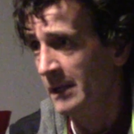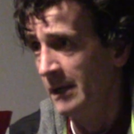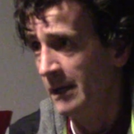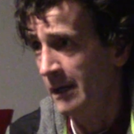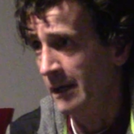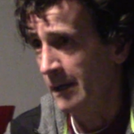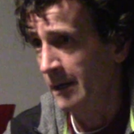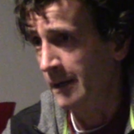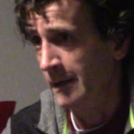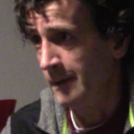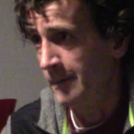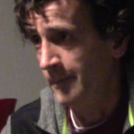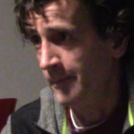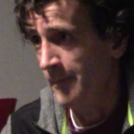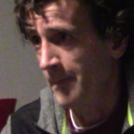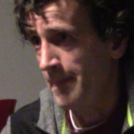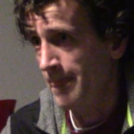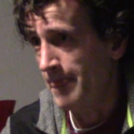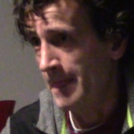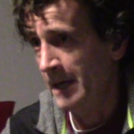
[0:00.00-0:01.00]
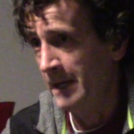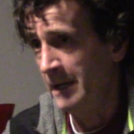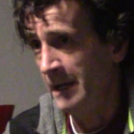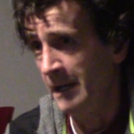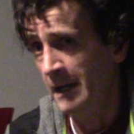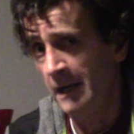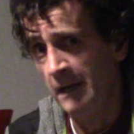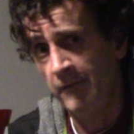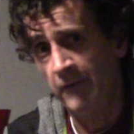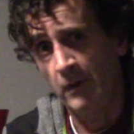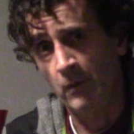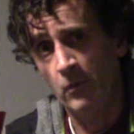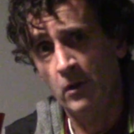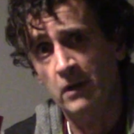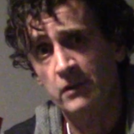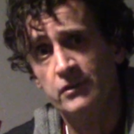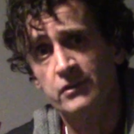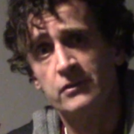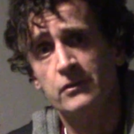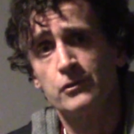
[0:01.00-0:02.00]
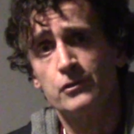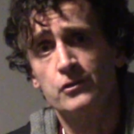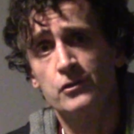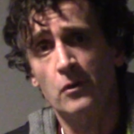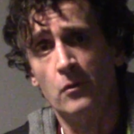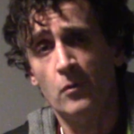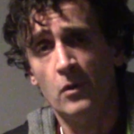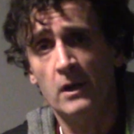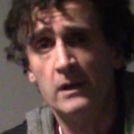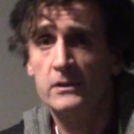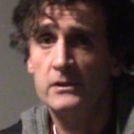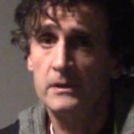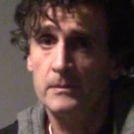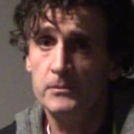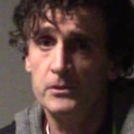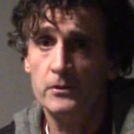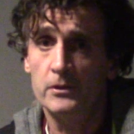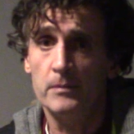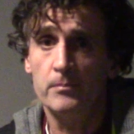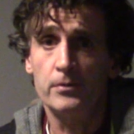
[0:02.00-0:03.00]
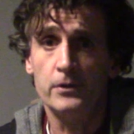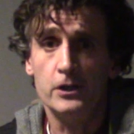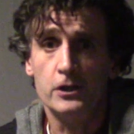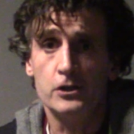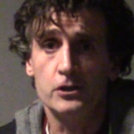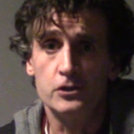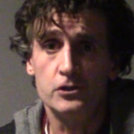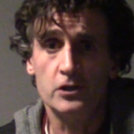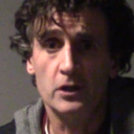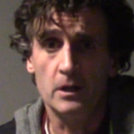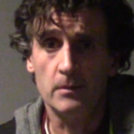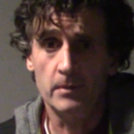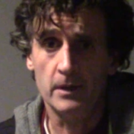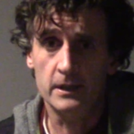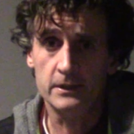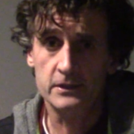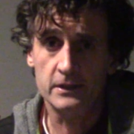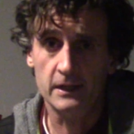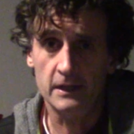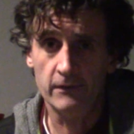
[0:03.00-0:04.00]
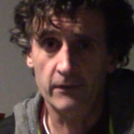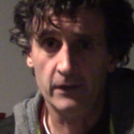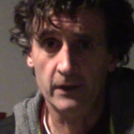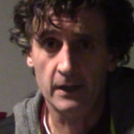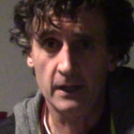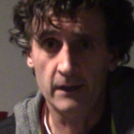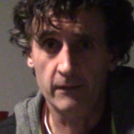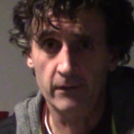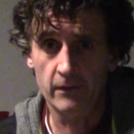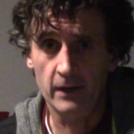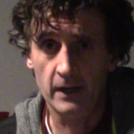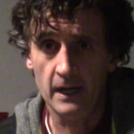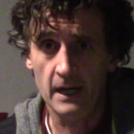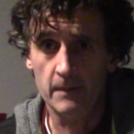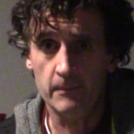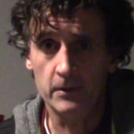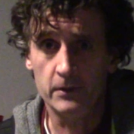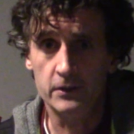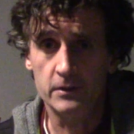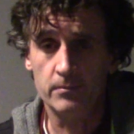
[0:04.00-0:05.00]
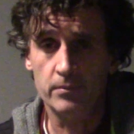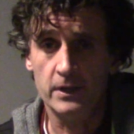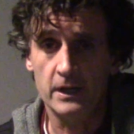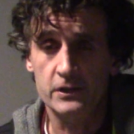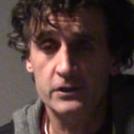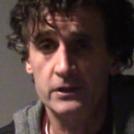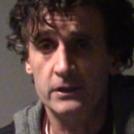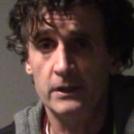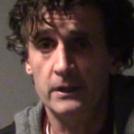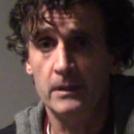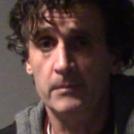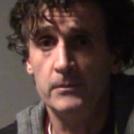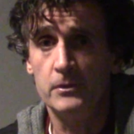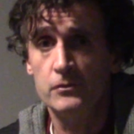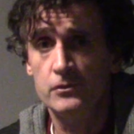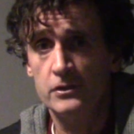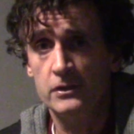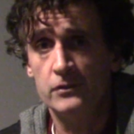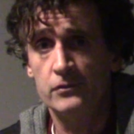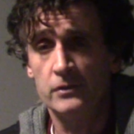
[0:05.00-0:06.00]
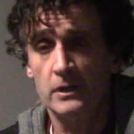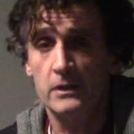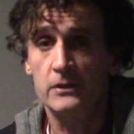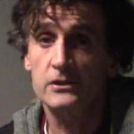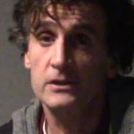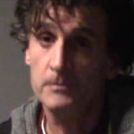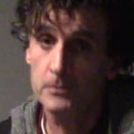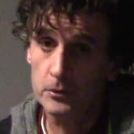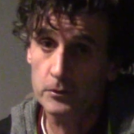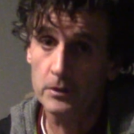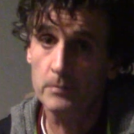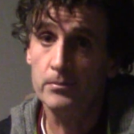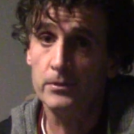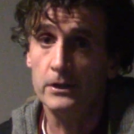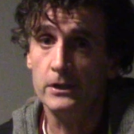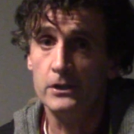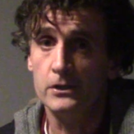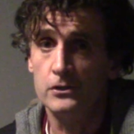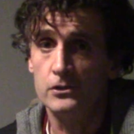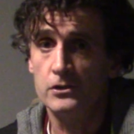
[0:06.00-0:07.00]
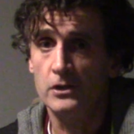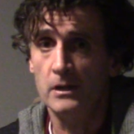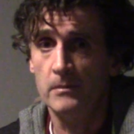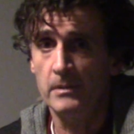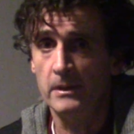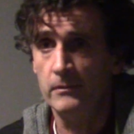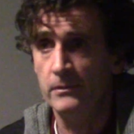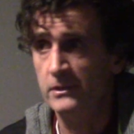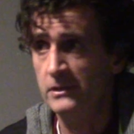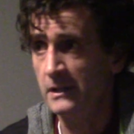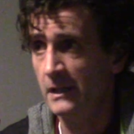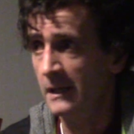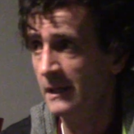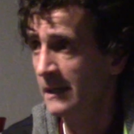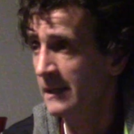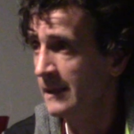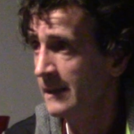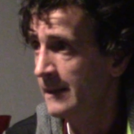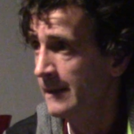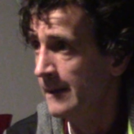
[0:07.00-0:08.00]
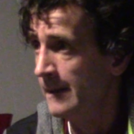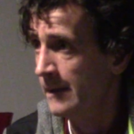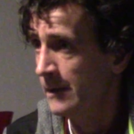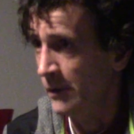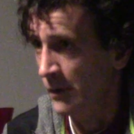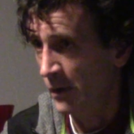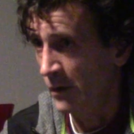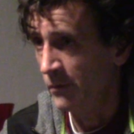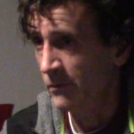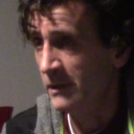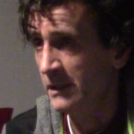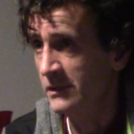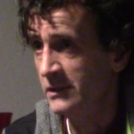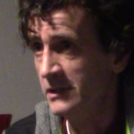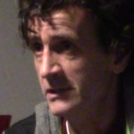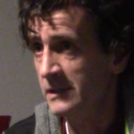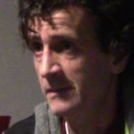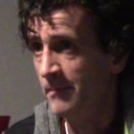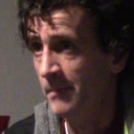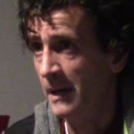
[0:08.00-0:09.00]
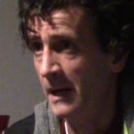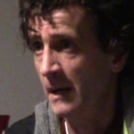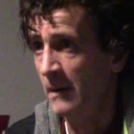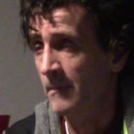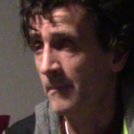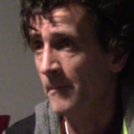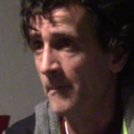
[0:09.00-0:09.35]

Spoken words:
And if I was, so what? I'm doing a pretty good job, aren't I? If I am on depression and I'm using drugs, I'm doing a pretty good job, I would say. No, this is about.